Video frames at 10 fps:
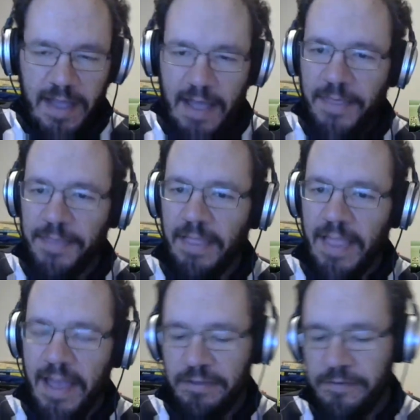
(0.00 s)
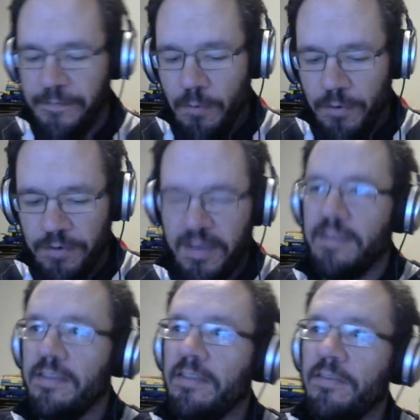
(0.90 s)
I think the last 4
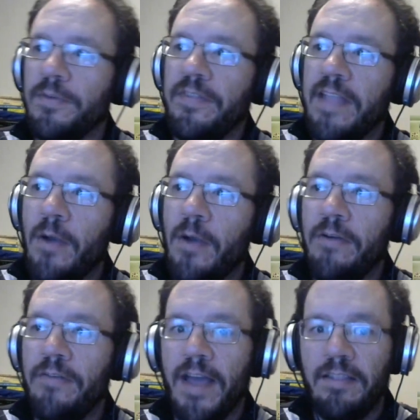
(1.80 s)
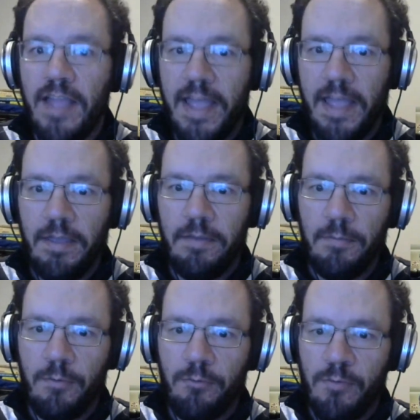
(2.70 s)
seasons we've now have had a
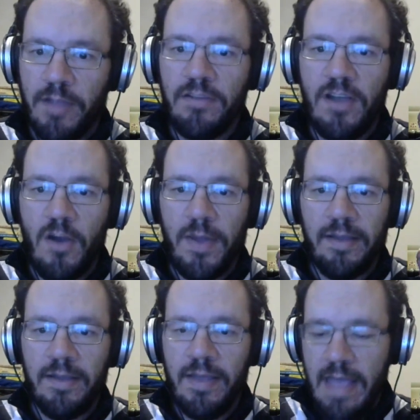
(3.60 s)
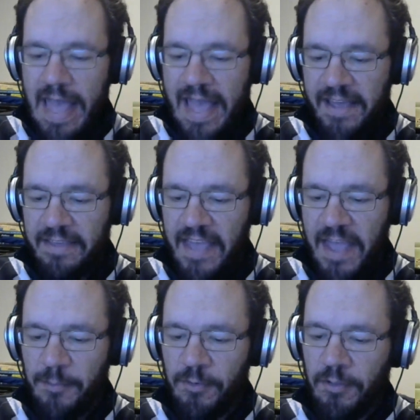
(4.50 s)
run going as
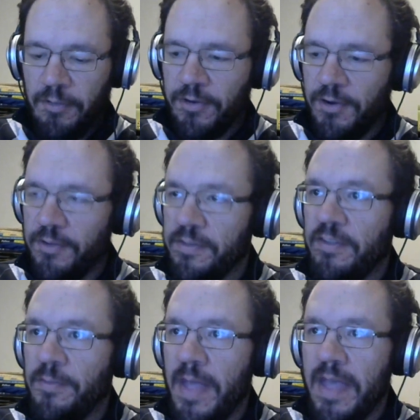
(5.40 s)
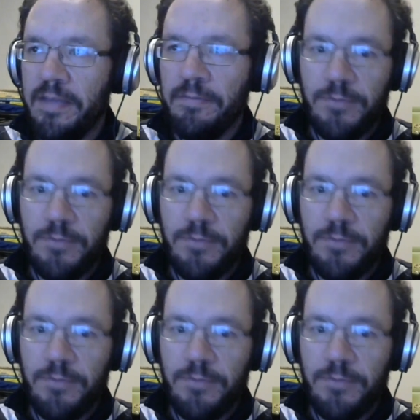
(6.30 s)
April turns into May.